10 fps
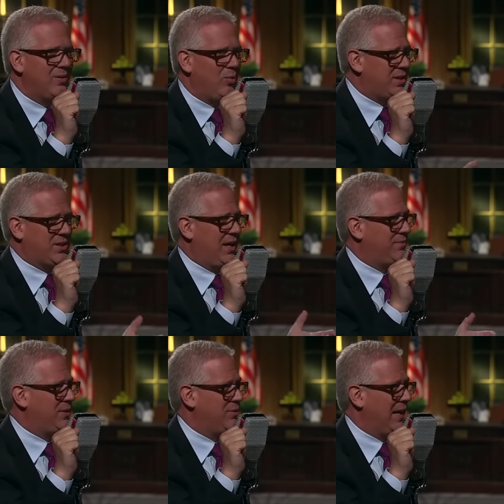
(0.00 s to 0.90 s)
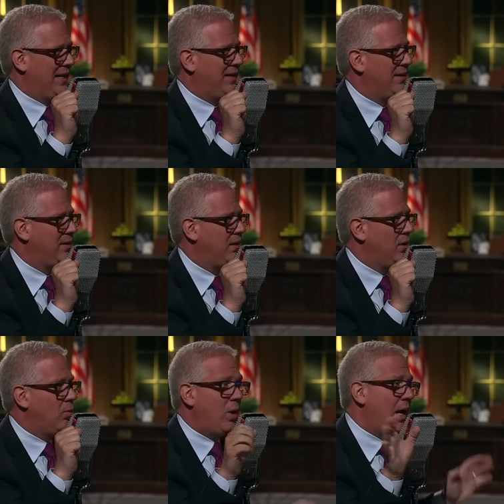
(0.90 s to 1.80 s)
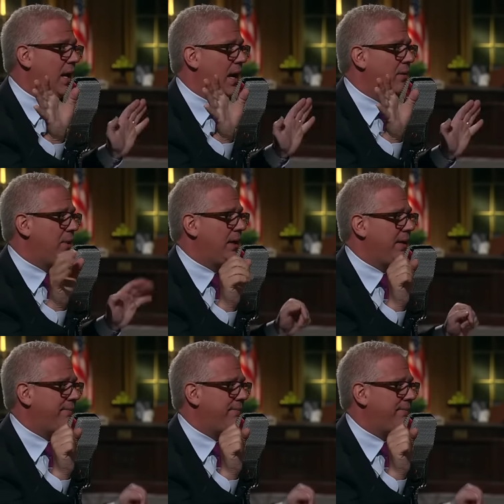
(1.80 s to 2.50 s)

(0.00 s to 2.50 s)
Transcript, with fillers: What stuff do you like? Well, I really,